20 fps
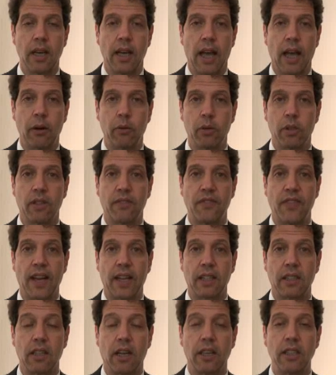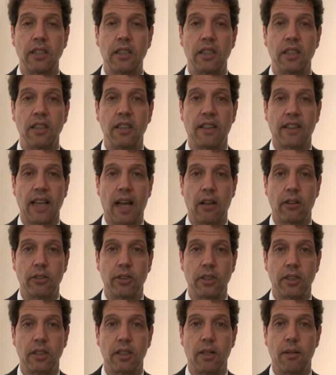and will affect
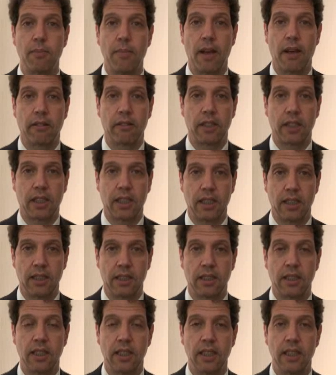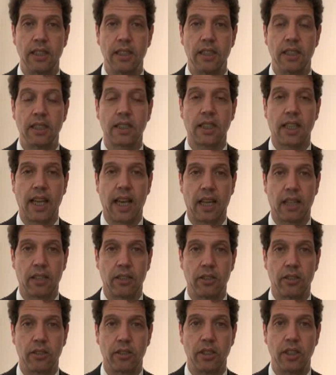19,000 Americans in this
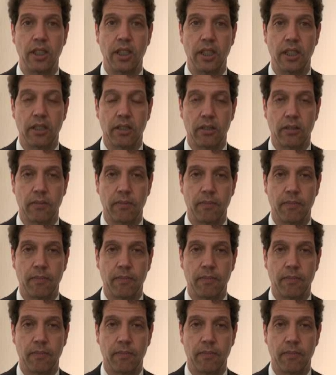calendar year.